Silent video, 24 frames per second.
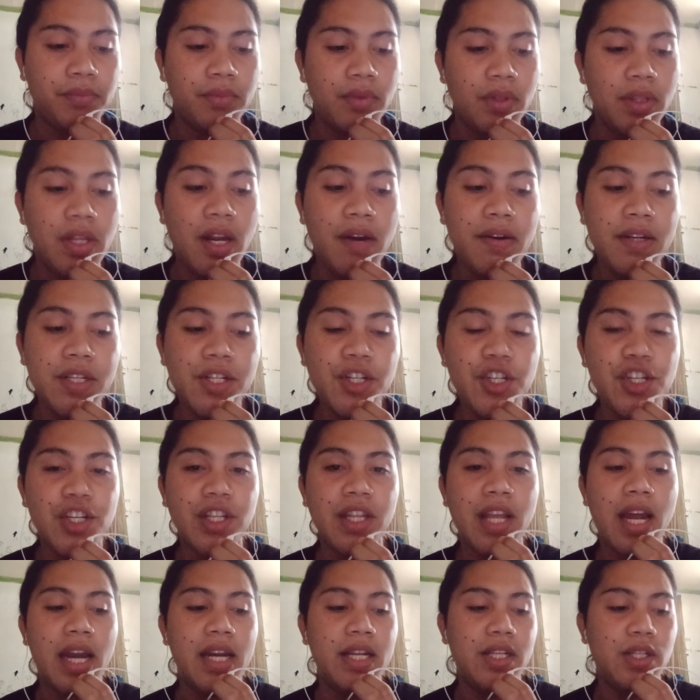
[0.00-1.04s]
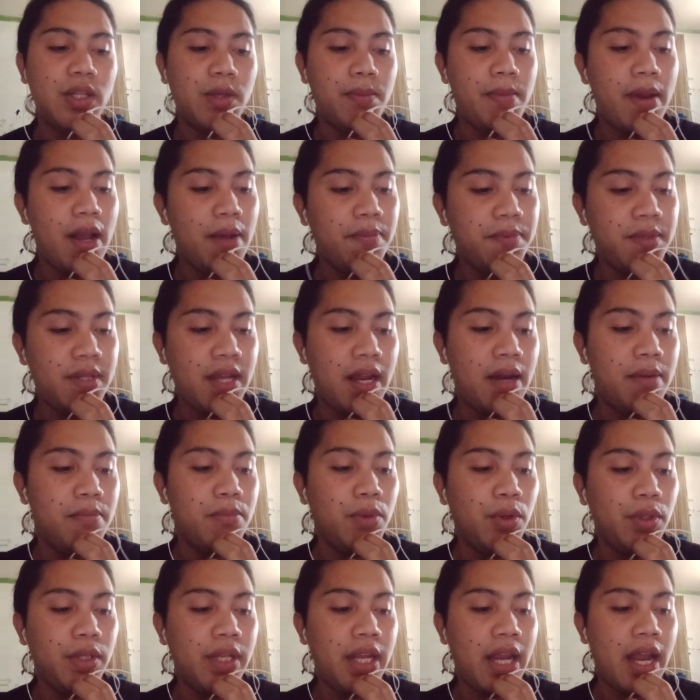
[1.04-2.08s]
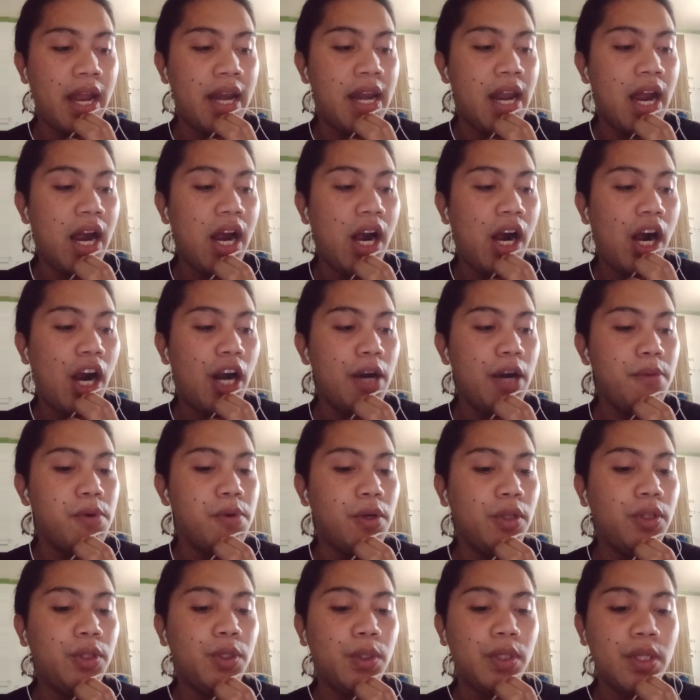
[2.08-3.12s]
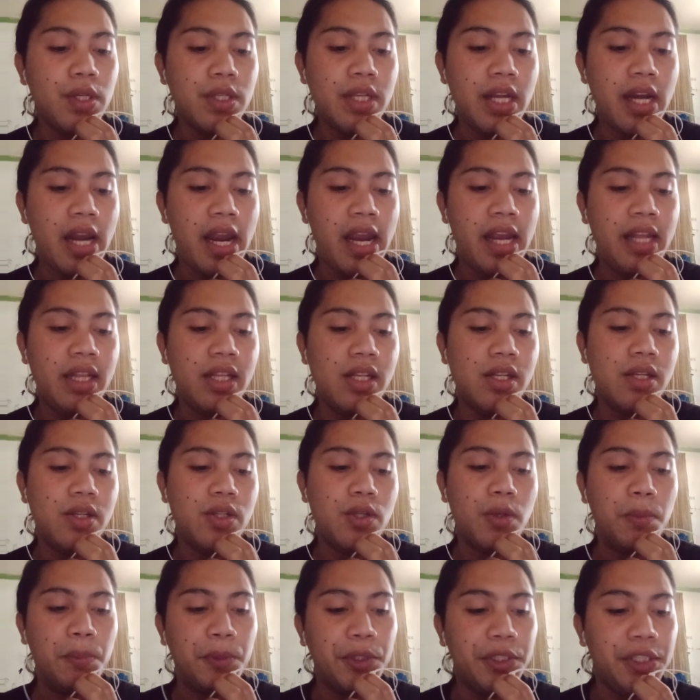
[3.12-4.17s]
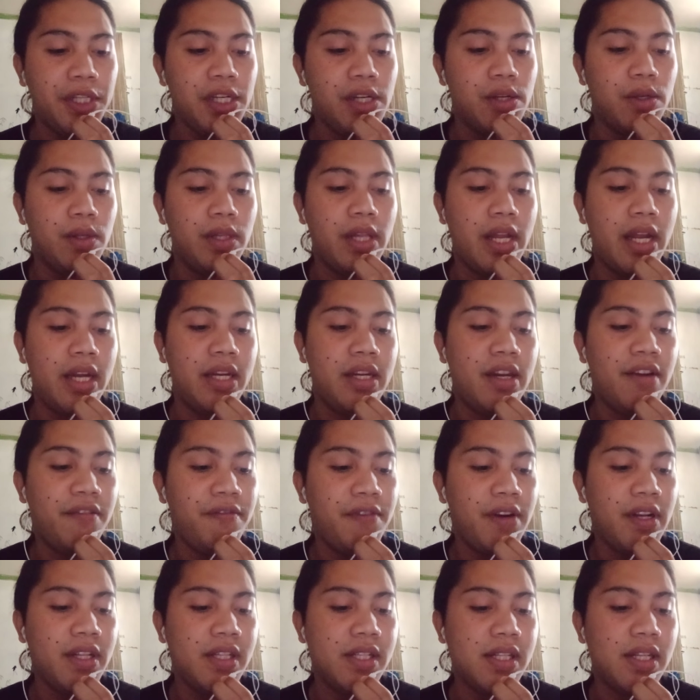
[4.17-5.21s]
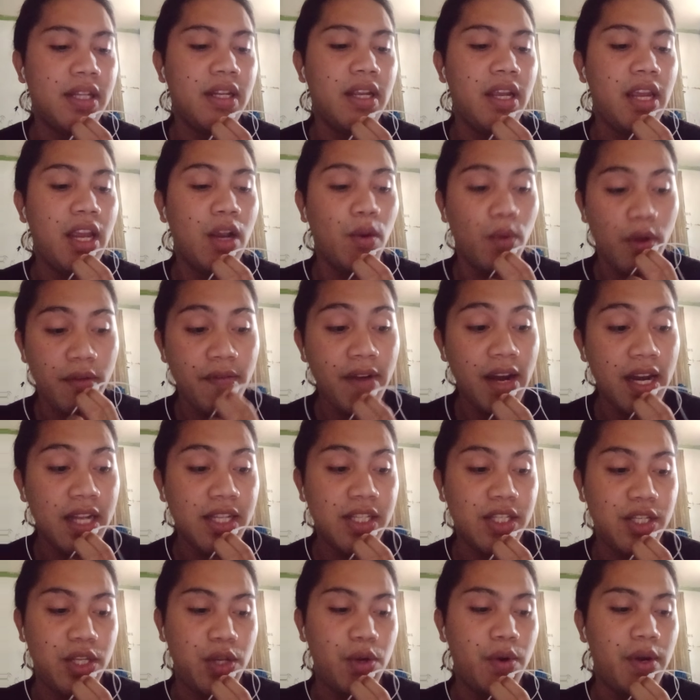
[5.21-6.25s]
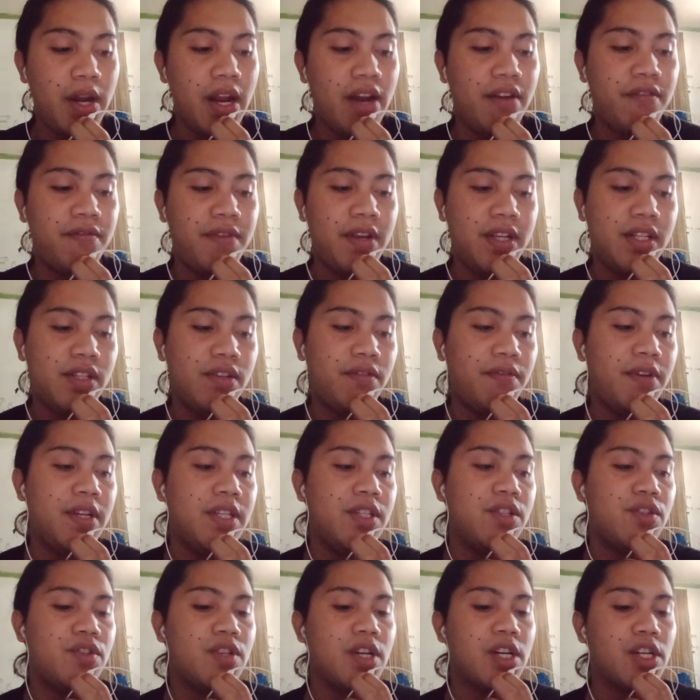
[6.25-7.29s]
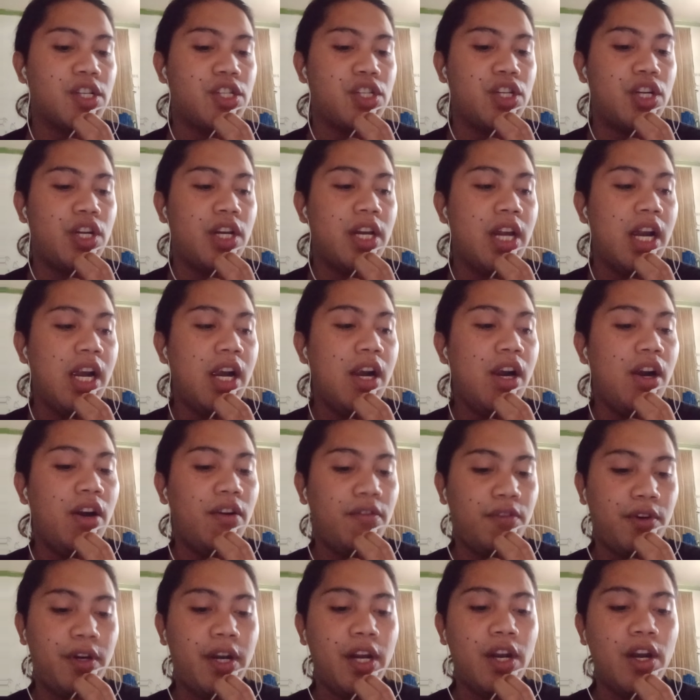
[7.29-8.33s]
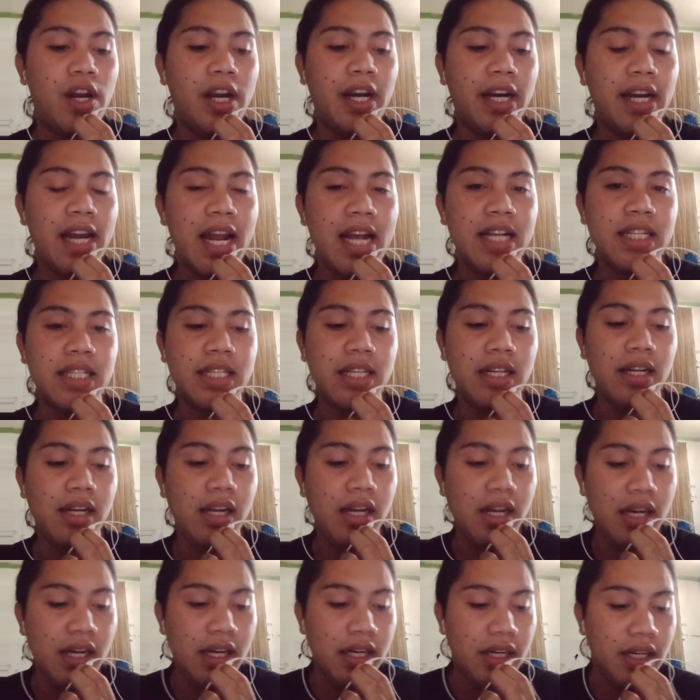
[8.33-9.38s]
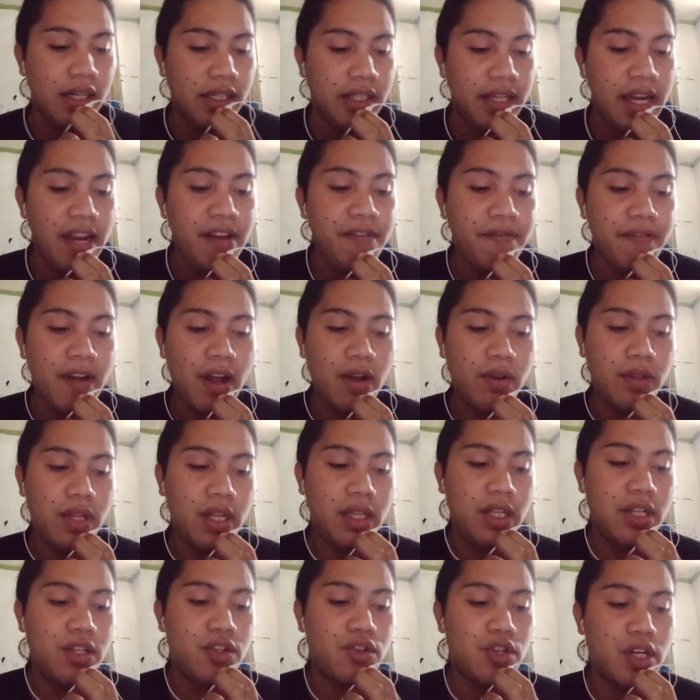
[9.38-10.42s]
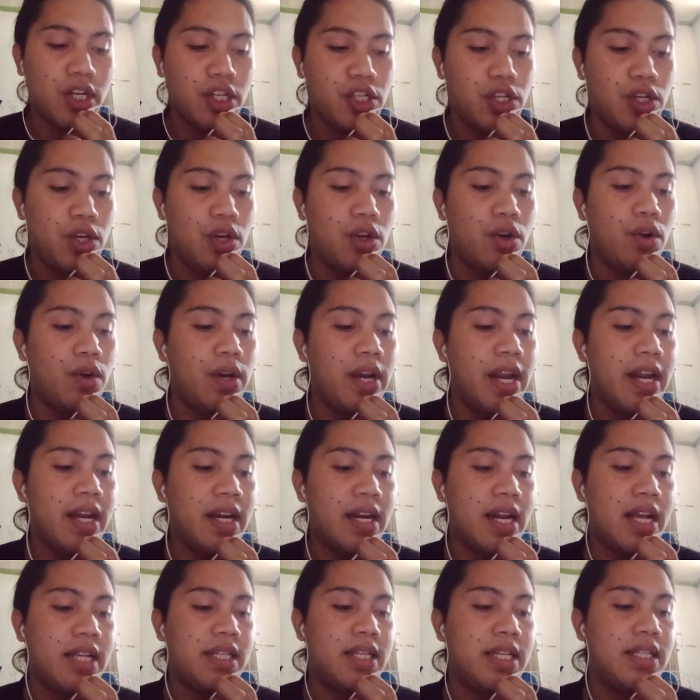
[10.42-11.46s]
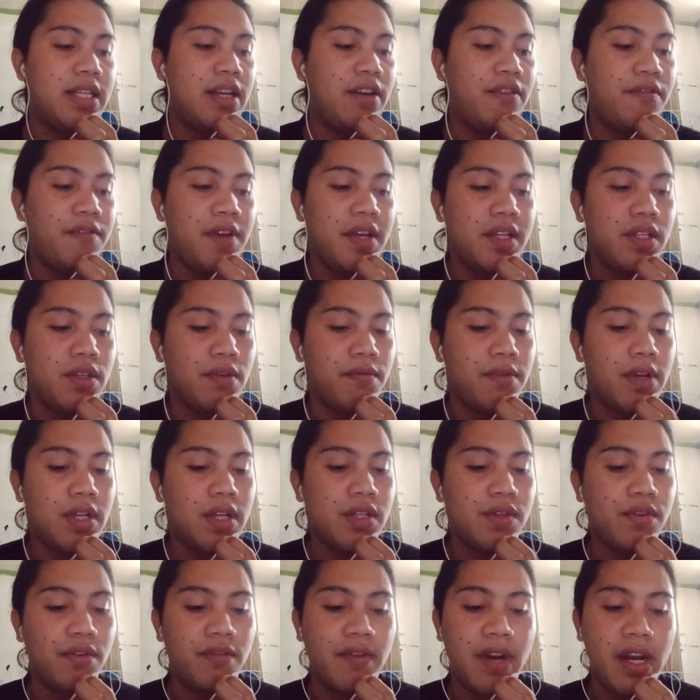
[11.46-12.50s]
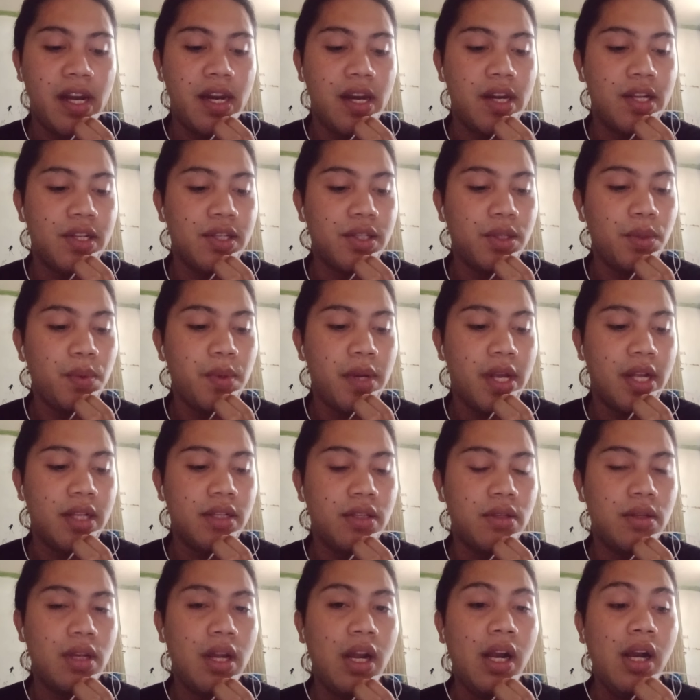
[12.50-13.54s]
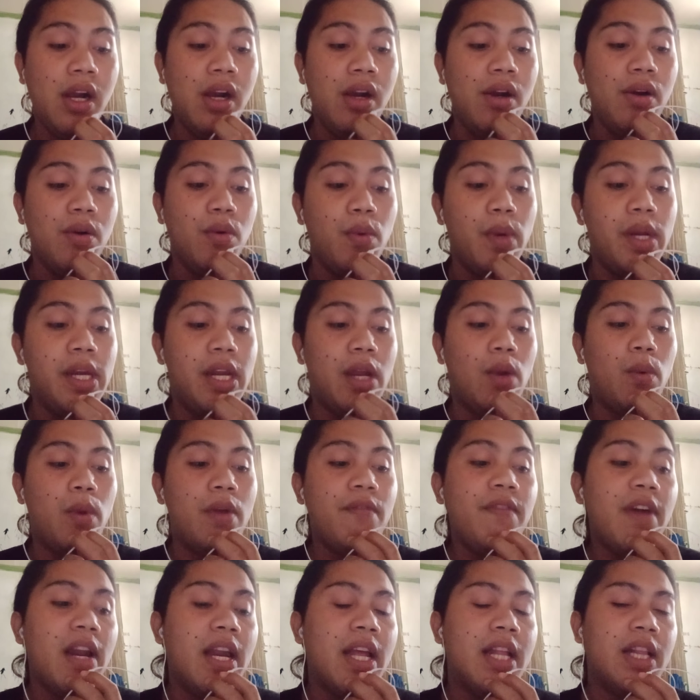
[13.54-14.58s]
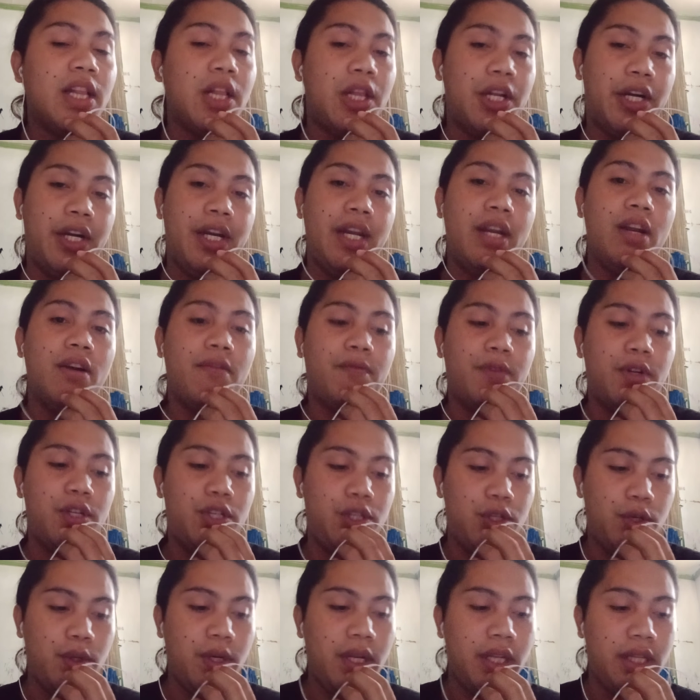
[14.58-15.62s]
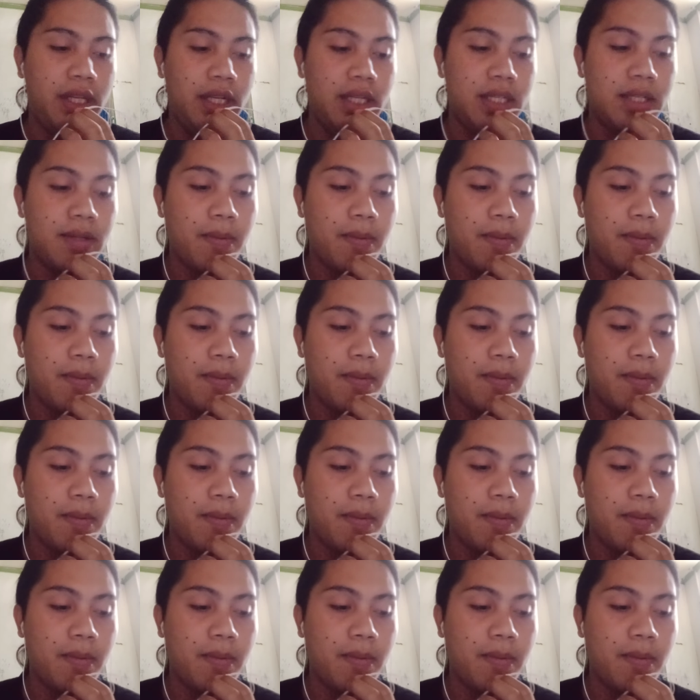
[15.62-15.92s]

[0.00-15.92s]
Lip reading: The research studies of Lapsi and Modi and Arbut 2008 supported online different equivalence theory and face-to-face instruction for regular class. They found that instruction in online classes and face-to-face provided the students with equivalent learning opportunities.